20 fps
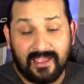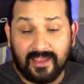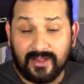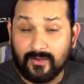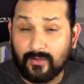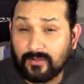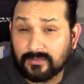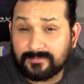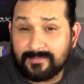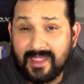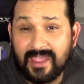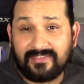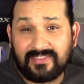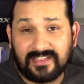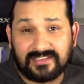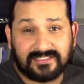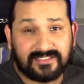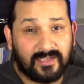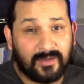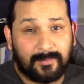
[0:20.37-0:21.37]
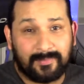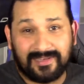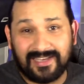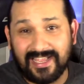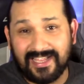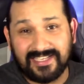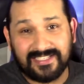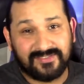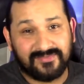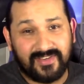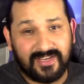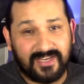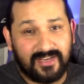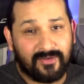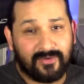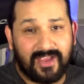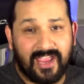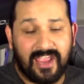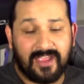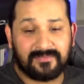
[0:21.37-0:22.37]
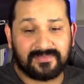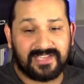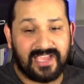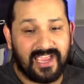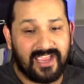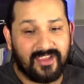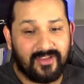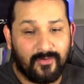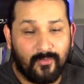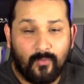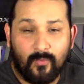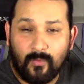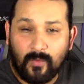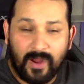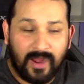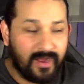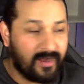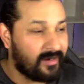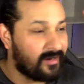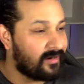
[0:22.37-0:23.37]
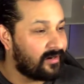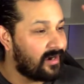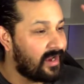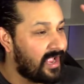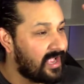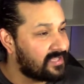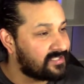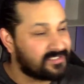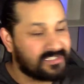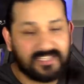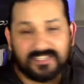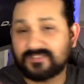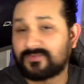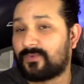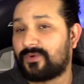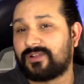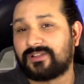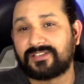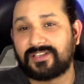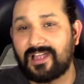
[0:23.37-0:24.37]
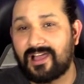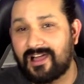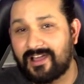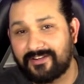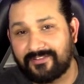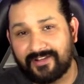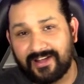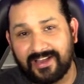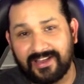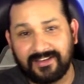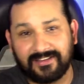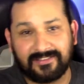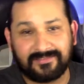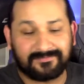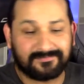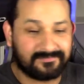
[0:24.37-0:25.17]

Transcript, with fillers: An old man that still plays video games. Hey, where has this world gone right?